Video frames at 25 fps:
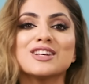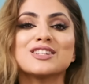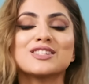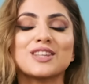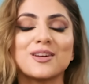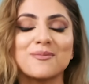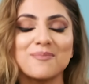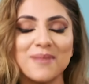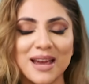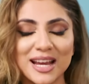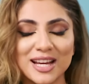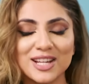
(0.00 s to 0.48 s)

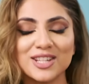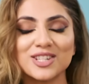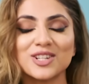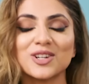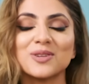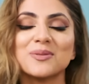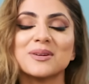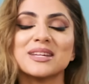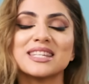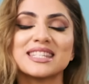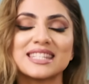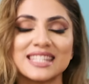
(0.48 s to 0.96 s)
So make
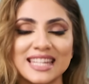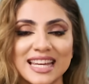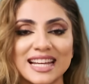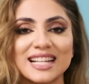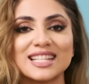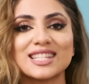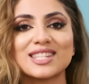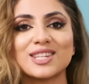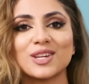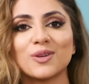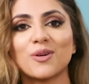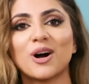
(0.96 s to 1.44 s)
sure we
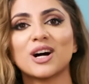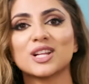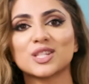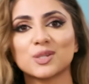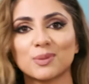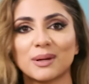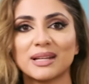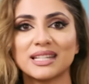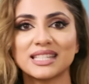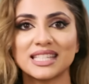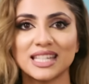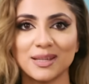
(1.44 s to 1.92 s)
stick to our
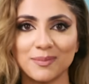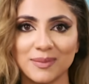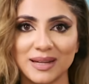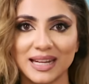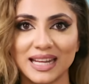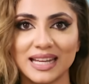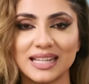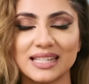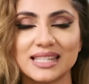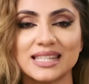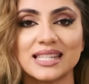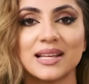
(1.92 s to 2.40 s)
20
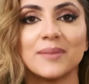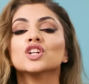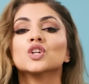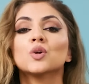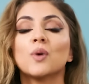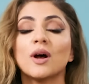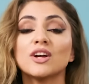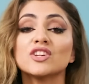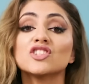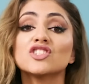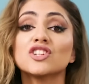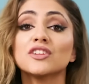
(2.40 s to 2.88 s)
minutes.
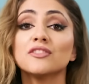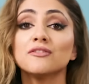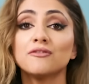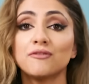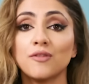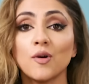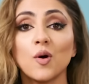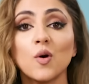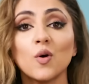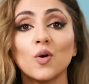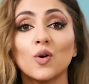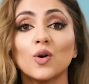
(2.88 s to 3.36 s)
Question
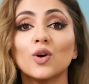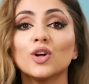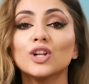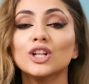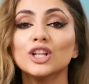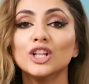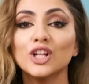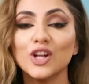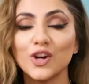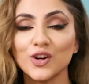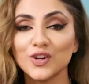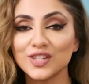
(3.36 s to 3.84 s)
4
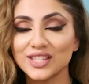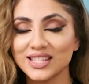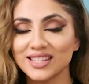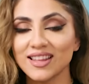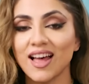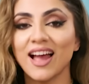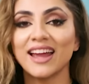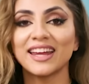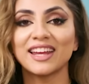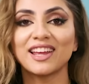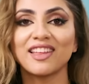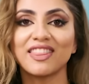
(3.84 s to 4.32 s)
looks
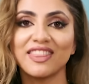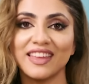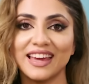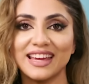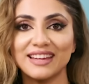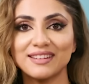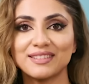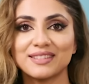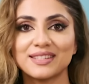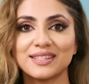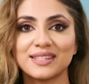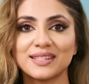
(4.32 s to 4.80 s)
like
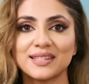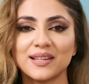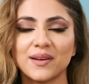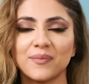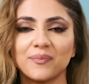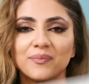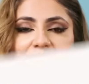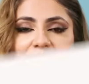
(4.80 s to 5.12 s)
this.